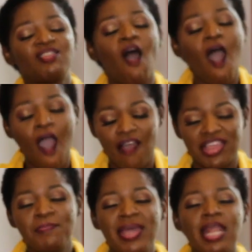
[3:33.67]

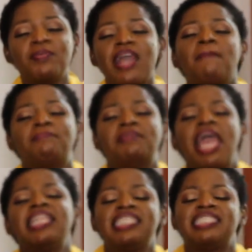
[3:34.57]
stock. You made Ebuka
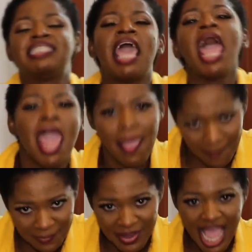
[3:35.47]
play the
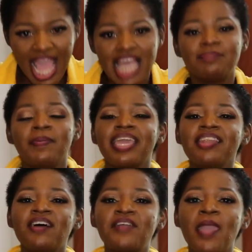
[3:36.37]
tape.
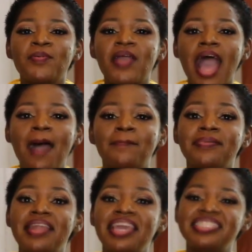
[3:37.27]
Speaking of Ebuka and
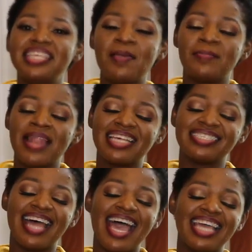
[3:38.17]
playing tape
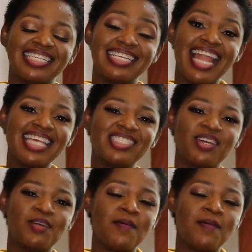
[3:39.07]
last night, let's talk